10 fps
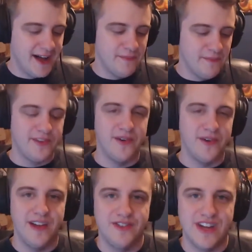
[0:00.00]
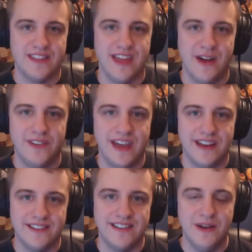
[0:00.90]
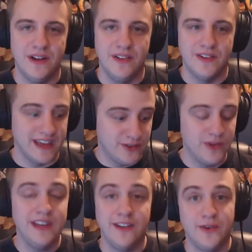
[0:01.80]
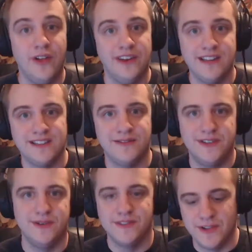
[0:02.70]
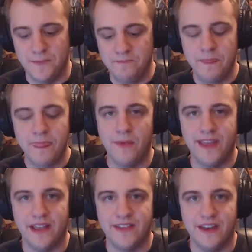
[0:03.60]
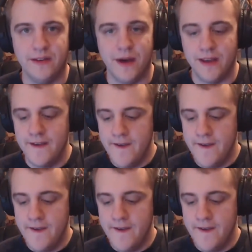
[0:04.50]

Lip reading: So yeah, you should check that out to kind of see what it looks like. It's really nice quality and stuff too. So I'm really excited about it.